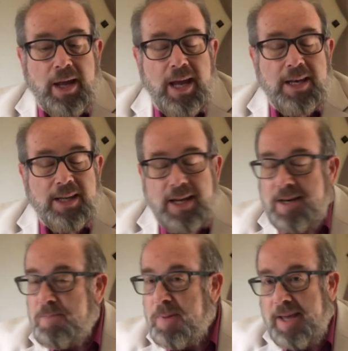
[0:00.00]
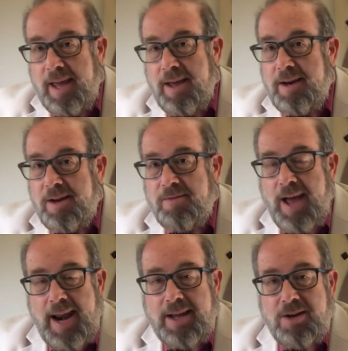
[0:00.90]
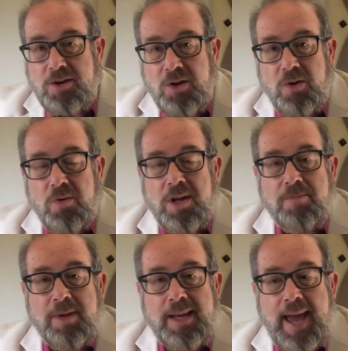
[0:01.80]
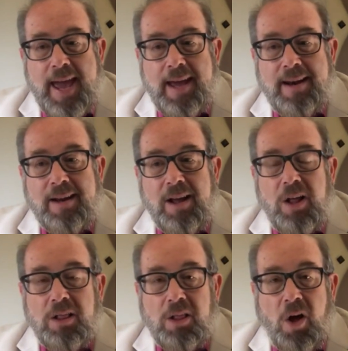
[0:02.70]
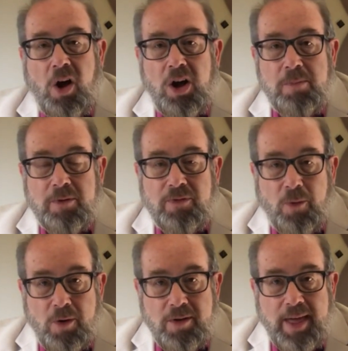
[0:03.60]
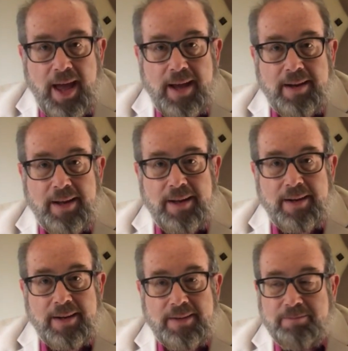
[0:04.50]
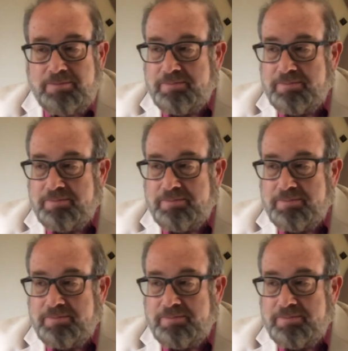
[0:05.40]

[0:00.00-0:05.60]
It didn't begin in Vatican II. It began long before that, and